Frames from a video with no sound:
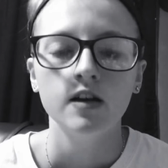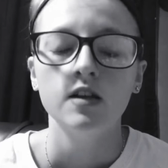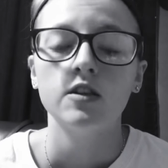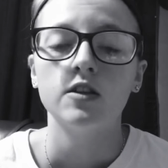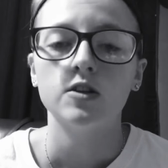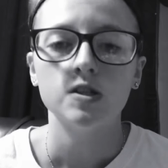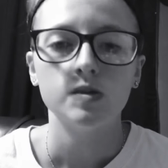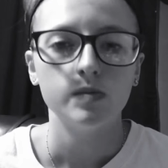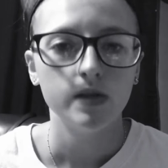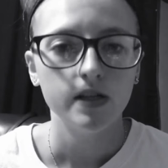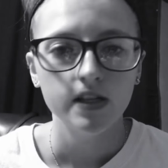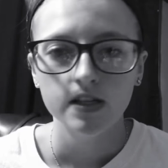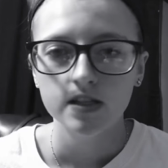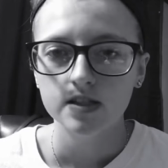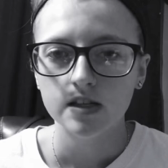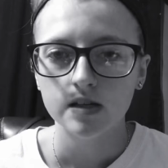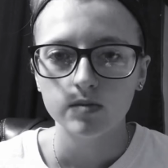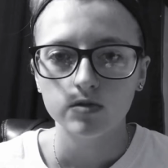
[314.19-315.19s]
There's many
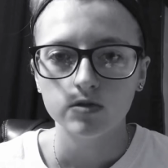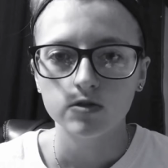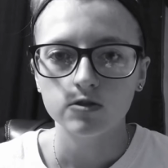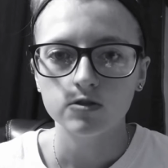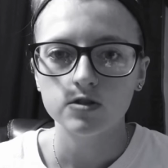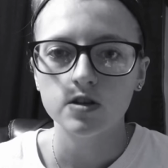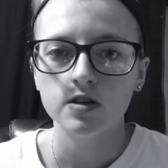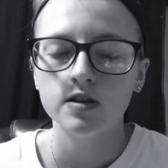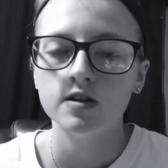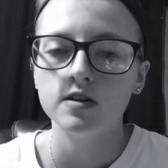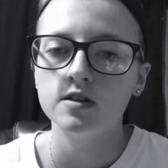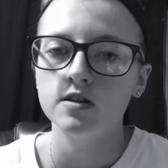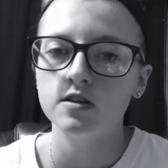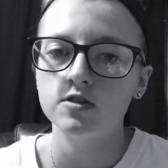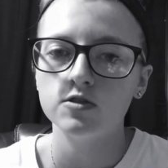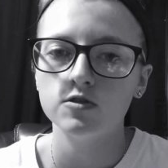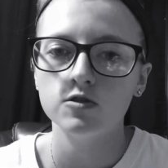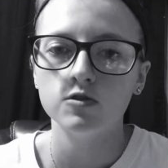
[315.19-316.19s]
examples
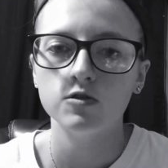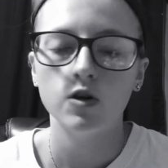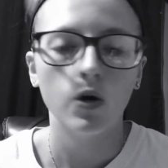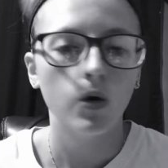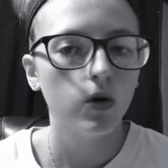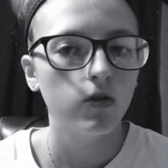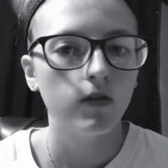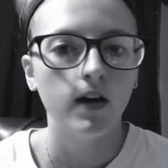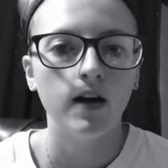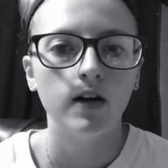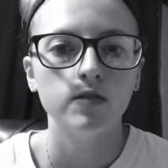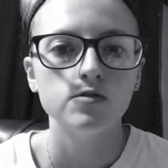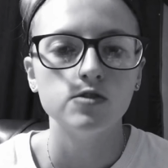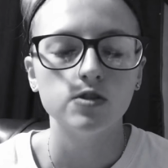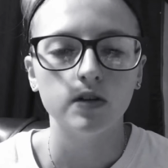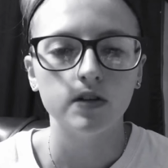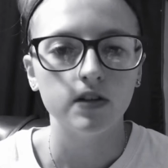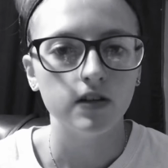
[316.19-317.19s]
to go around,
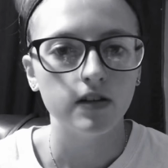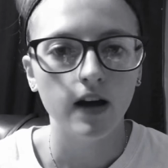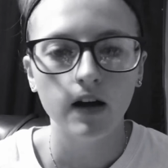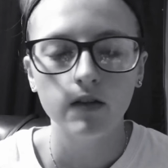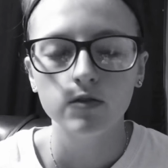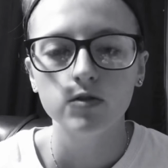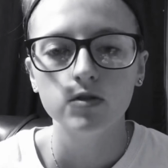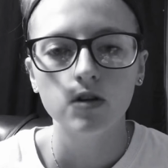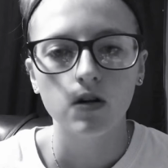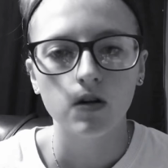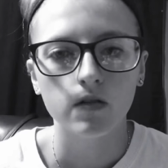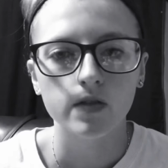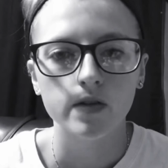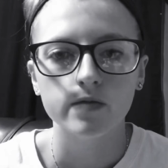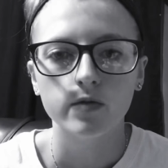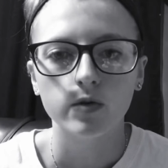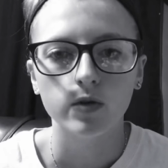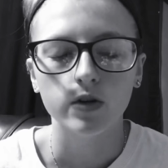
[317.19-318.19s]
so I did not ruin all of
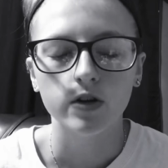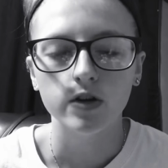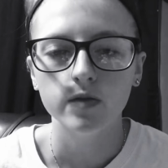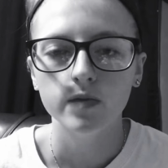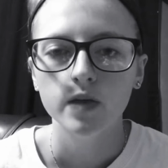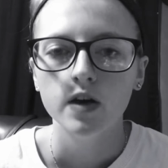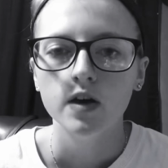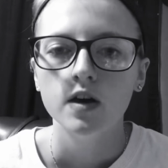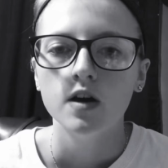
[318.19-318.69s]
them for you.